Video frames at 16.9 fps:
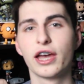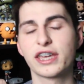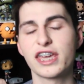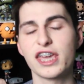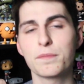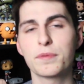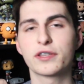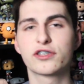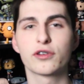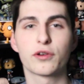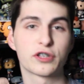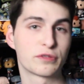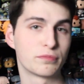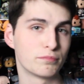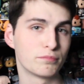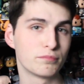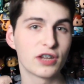keep it so
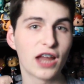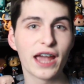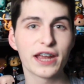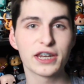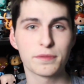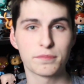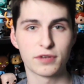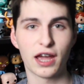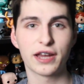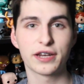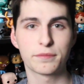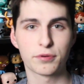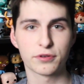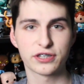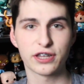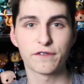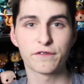it's 99%
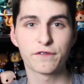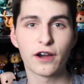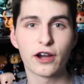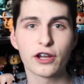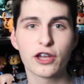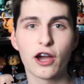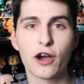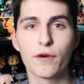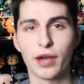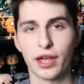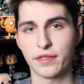Funko,